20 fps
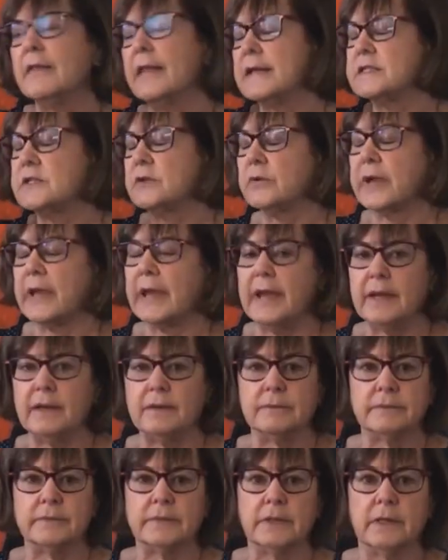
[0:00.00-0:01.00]
"That's okay.
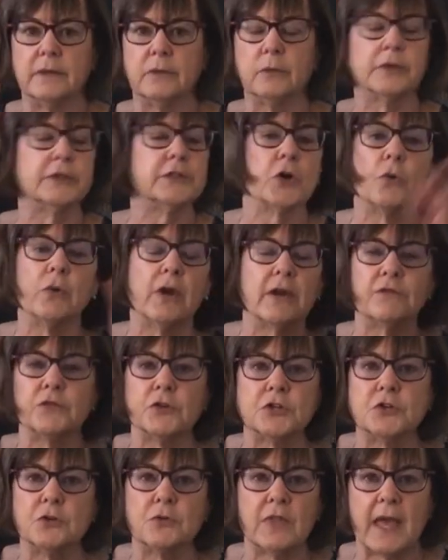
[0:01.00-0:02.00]
Well, don't
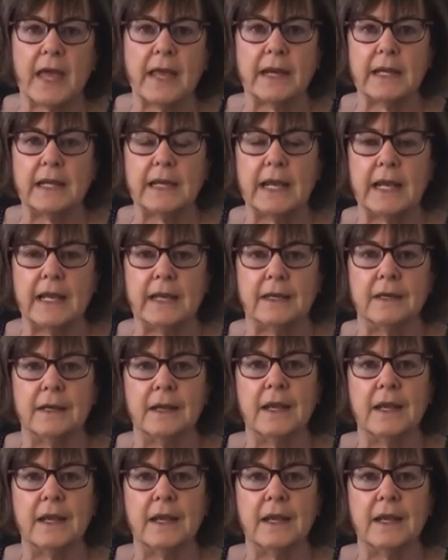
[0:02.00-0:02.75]
ever do that again."